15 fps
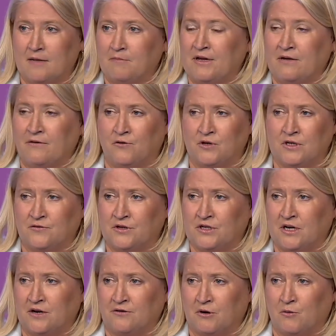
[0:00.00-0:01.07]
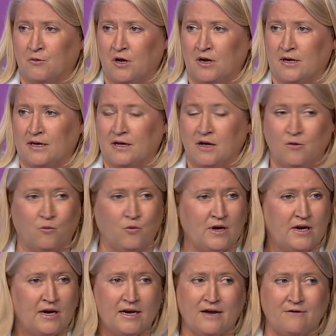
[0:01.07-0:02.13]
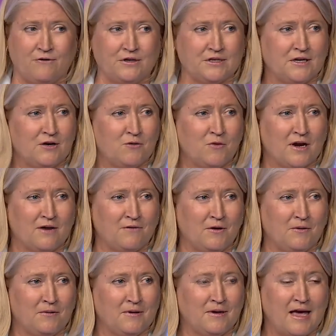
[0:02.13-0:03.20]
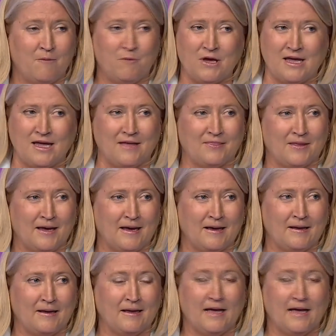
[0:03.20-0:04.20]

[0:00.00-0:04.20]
be a voice for gender equality We need every single one of you, and we can get there.